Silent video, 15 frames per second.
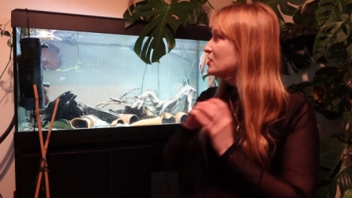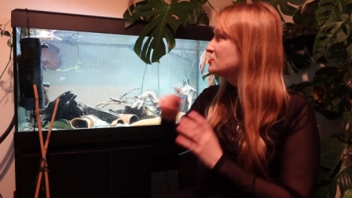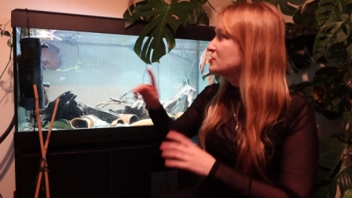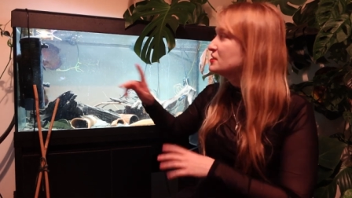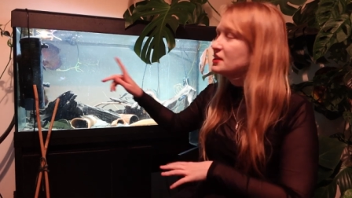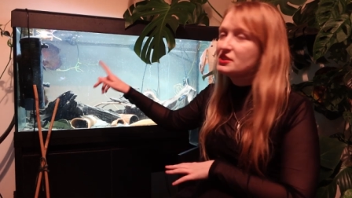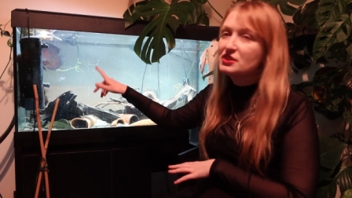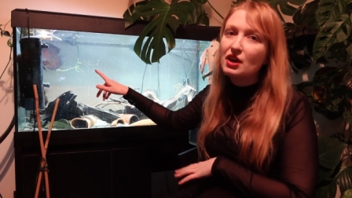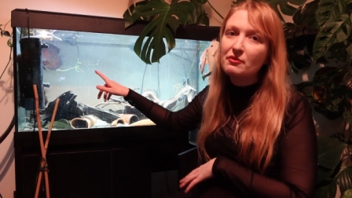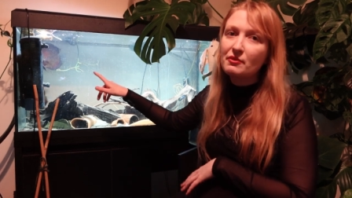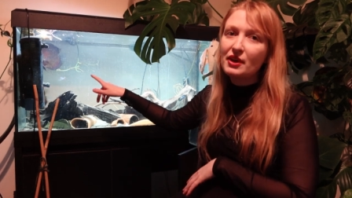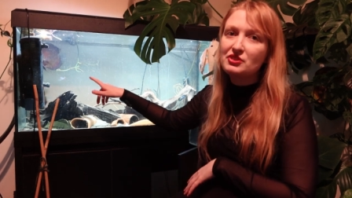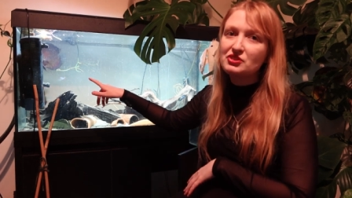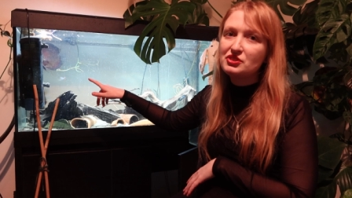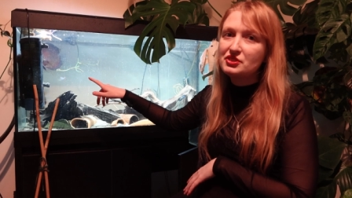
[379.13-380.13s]
So this I've
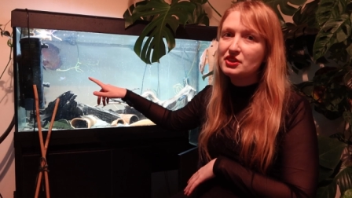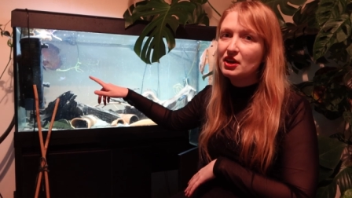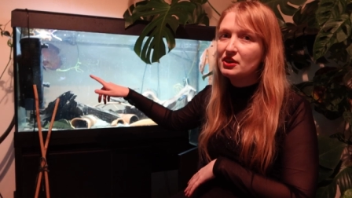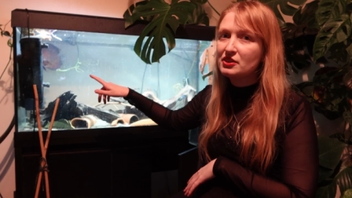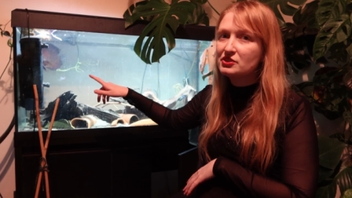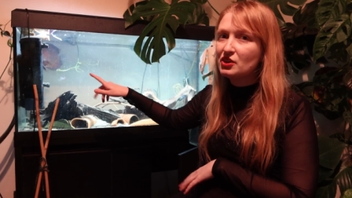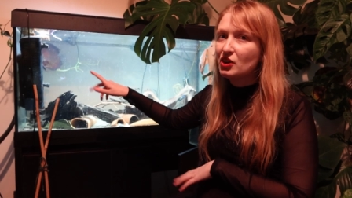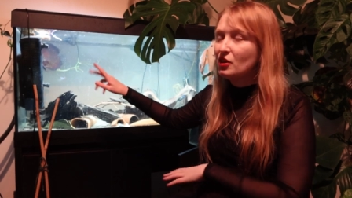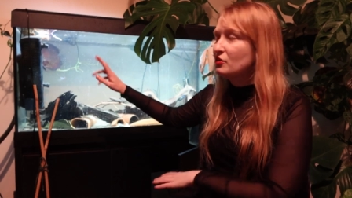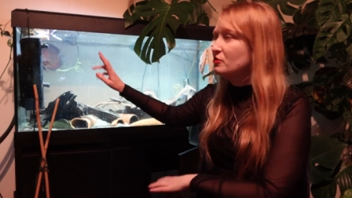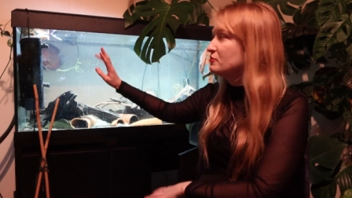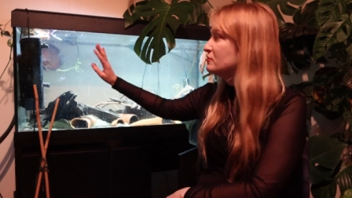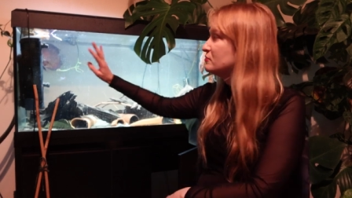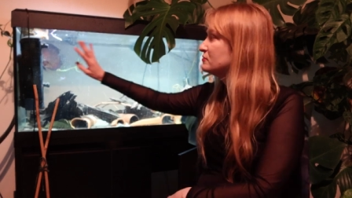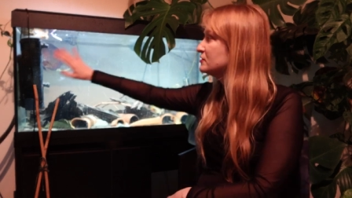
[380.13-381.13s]
actually turned
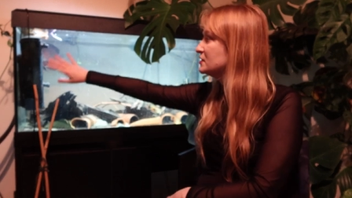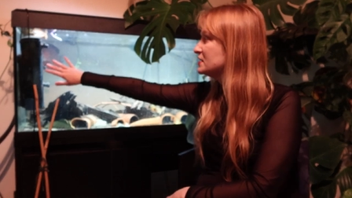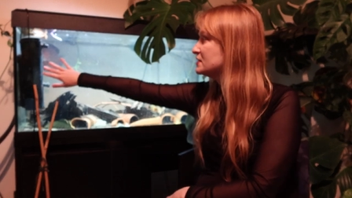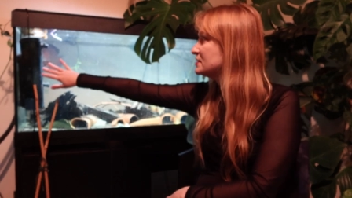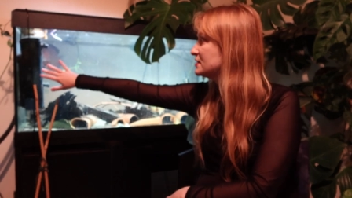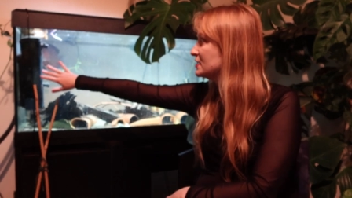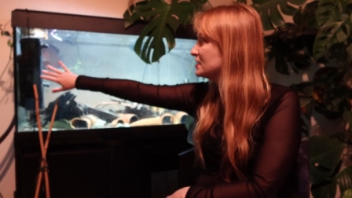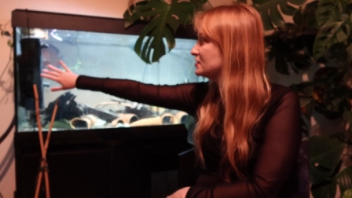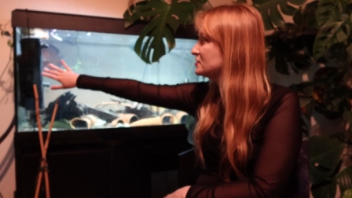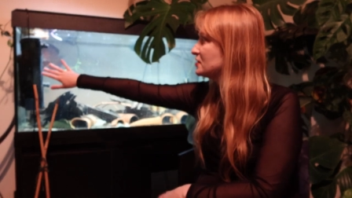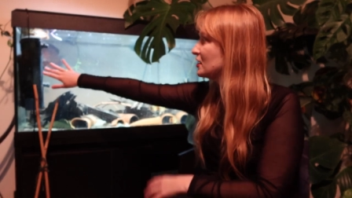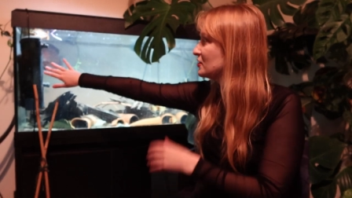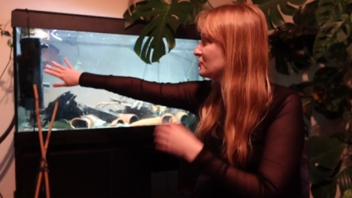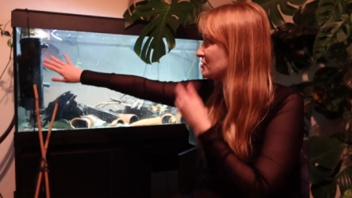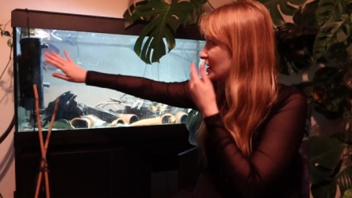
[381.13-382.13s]
off, this
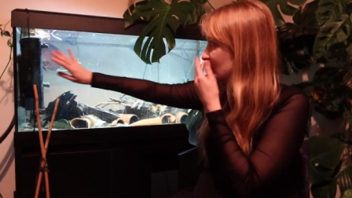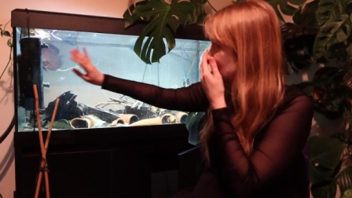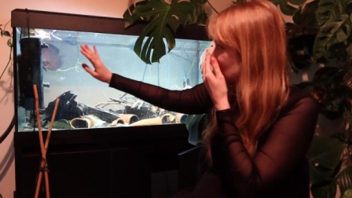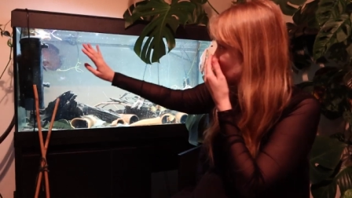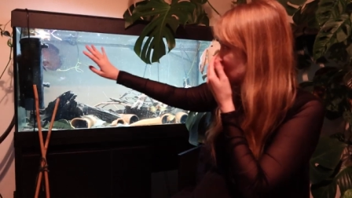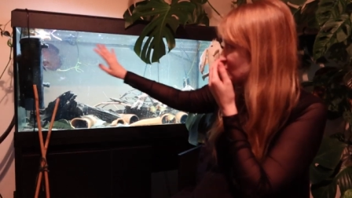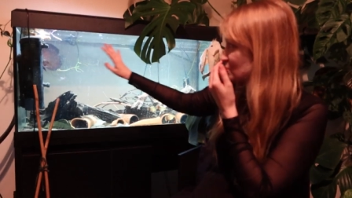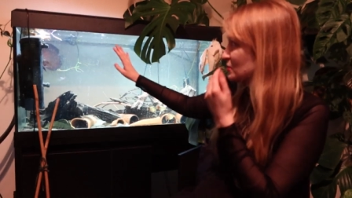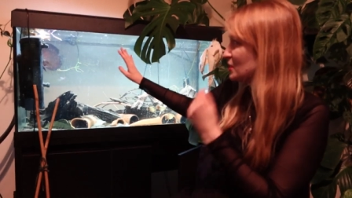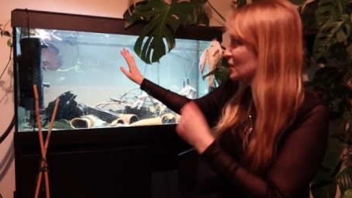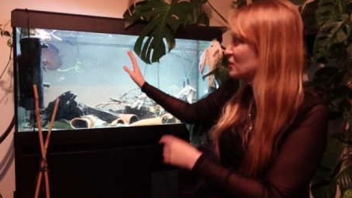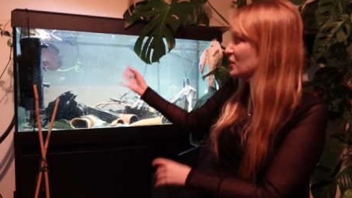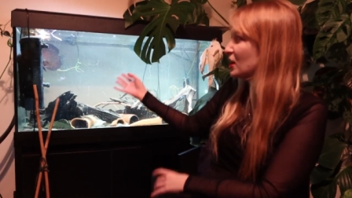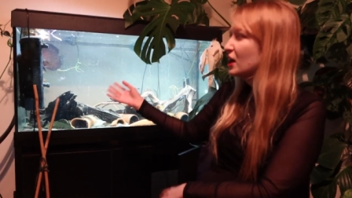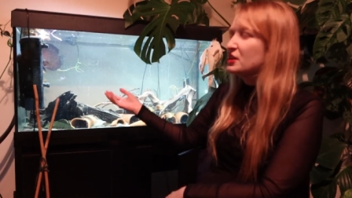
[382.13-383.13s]
internal that I use
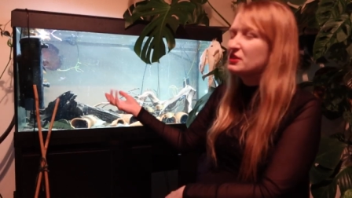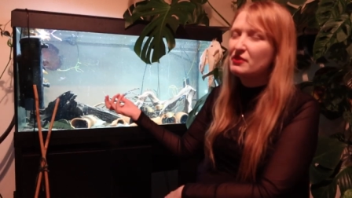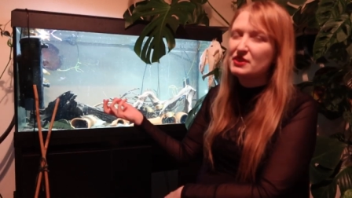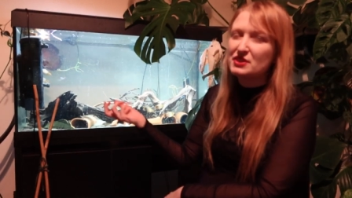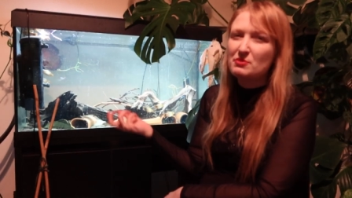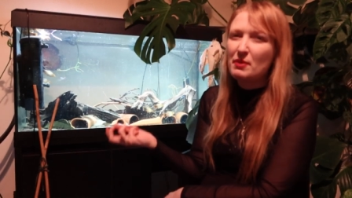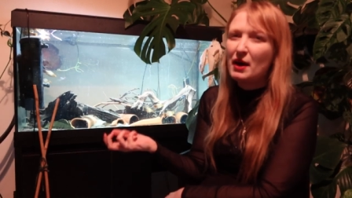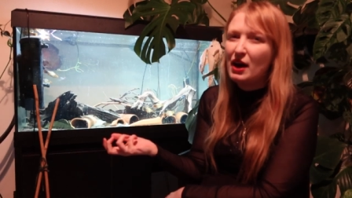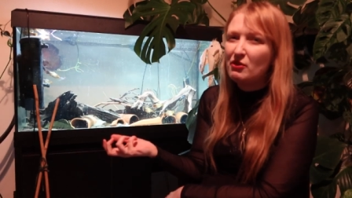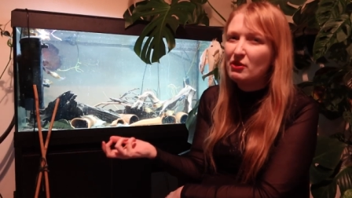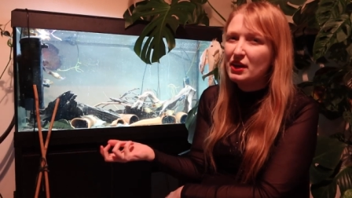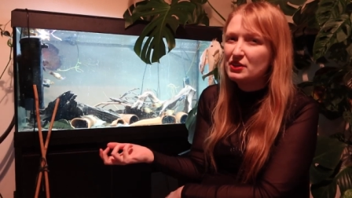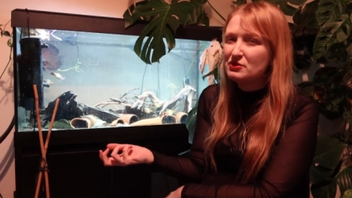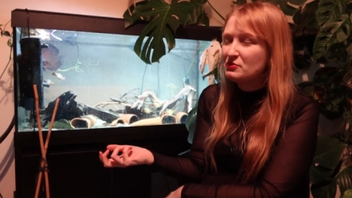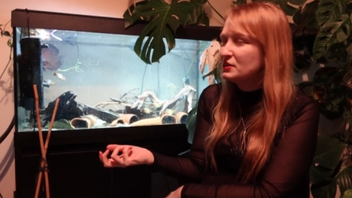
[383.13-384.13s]
kind of as a power
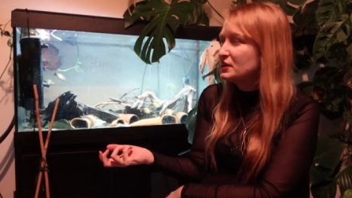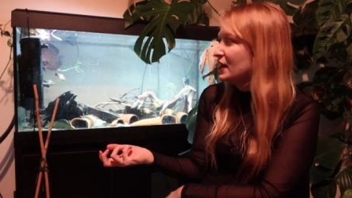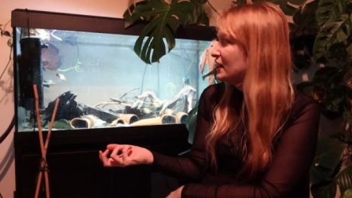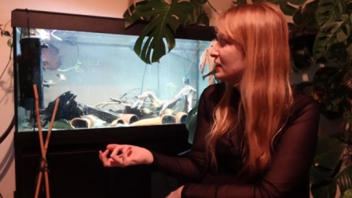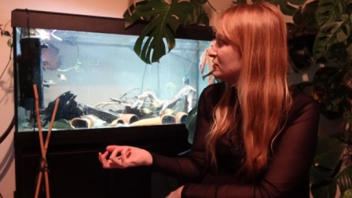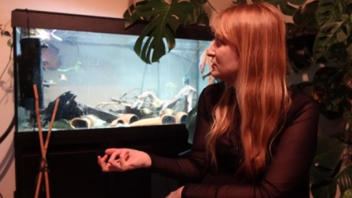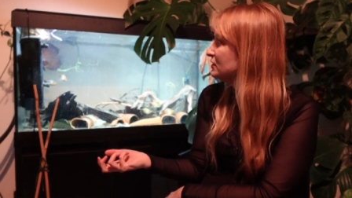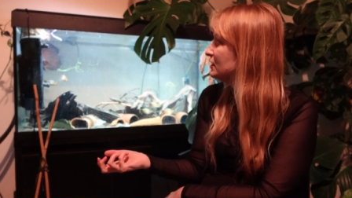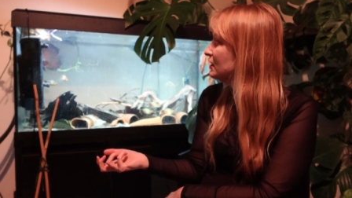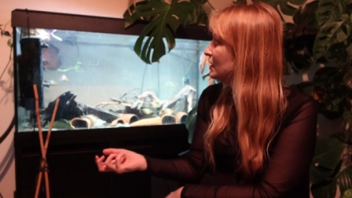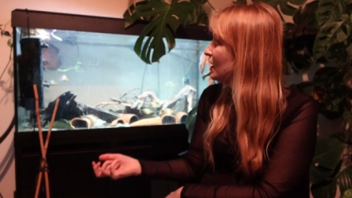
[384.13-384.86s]
head for now.